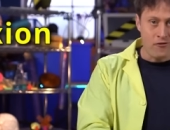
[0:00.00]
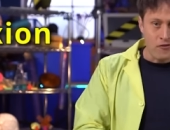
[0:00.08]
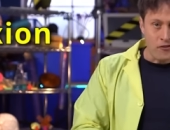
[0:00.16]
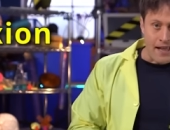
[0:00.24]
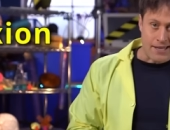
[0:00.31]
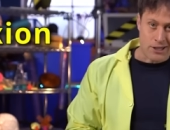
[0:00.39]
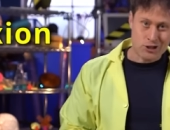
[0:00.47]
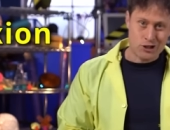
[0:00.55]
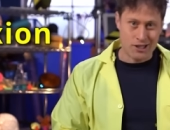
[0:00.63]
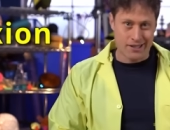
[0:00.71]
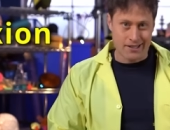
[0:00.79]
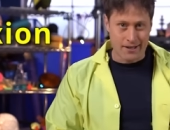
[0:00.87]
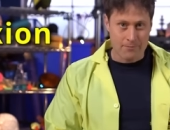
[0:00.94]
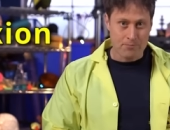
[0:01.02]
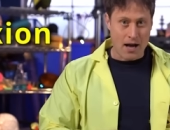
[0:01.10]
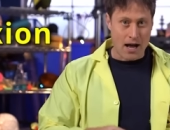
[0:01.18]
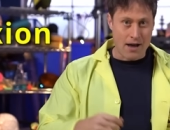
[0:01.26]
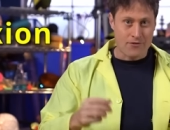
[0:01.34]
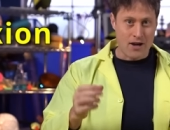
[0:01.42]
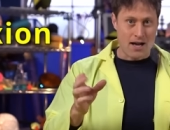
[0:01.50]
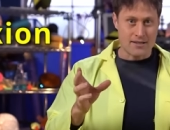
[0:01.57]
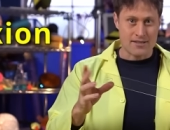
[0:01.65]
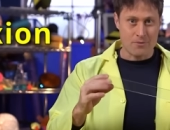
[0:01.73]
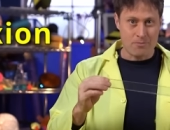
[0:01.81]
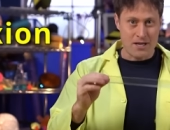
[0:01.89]
flexion. I've got
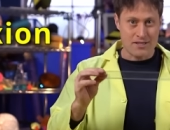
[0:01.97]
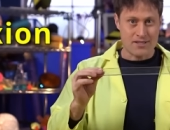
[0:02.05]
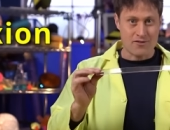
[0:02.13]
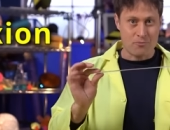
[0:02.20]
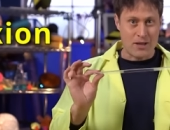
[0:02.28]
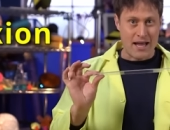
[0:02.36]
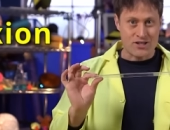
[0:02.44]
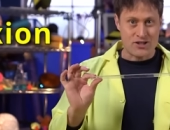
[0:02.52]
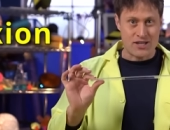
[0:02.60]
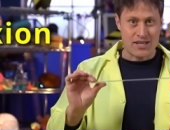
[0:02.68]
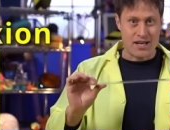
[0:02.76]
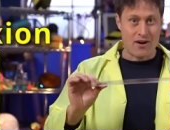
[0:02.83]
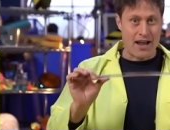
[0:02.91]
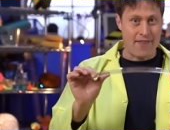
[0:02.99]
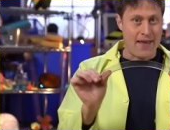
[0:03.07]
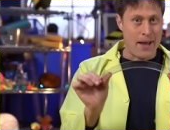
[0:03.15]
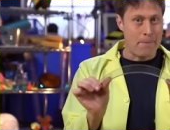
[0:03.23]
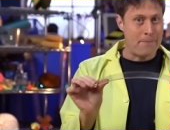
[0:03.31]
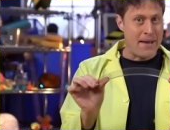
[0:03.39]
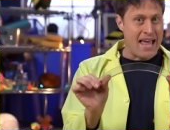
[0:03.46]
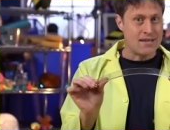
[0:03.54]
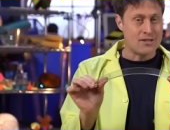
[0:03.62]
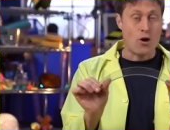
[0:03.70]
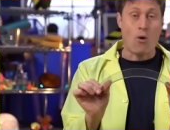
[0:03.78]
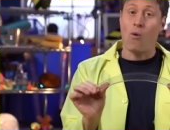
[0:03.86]
some pieces of plastic here, and they
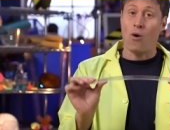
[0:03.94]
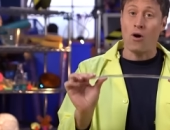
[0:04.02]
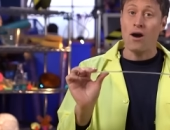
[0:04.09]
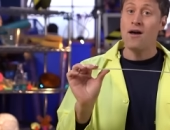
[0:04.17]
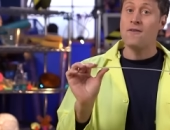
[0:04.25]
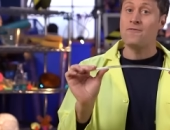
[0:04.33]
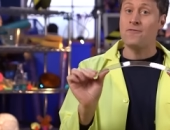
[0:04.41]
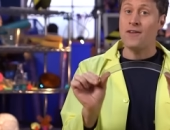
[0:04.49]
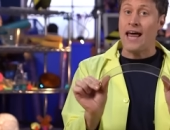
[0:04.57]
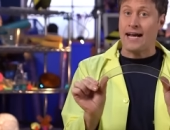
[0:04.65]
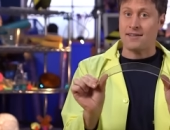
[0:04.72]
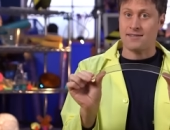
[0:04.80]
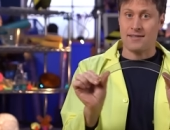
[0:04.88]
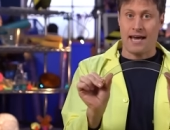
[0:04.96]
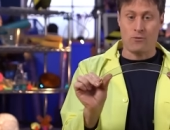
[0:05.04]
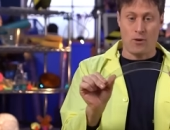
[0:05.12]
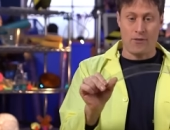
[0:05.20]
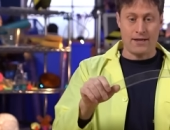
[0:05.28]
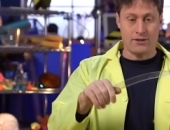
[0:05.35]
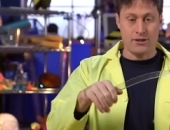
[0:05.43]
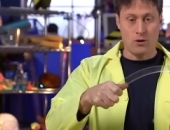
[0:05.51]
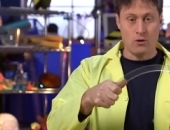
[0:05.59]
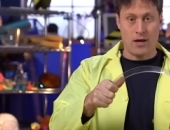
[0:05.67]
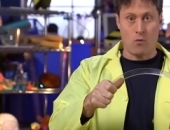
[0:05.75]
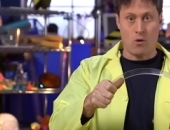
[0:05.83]
bend or flex, and when they
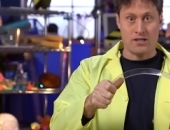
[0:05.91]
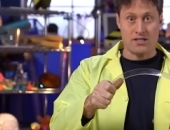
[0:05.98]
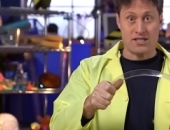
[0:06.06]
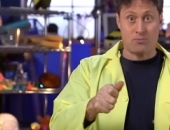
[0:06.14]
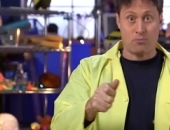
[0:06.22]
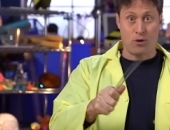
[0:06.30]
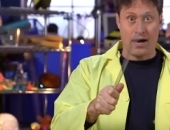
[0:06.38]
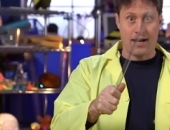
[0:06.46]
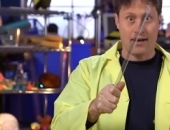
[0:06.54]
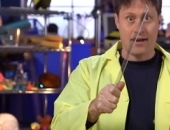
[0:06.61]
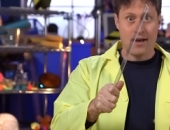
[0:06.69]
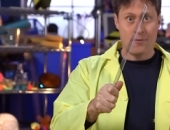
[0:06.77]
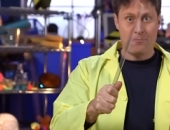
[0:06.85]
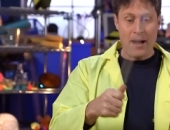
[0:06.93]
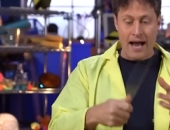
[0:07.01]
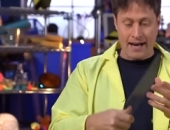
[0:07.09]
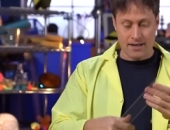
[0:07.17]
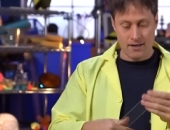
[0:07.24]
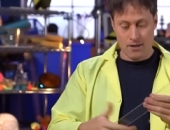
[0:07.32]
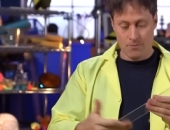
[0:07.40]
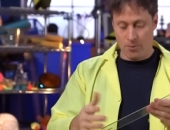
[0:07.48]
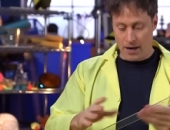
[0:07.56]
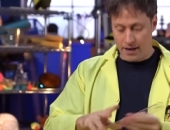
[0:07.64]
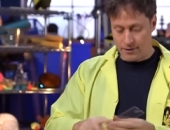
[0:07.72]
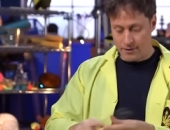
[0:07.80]
do, they want to spring back.
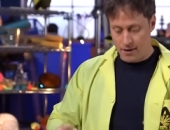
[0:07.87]
But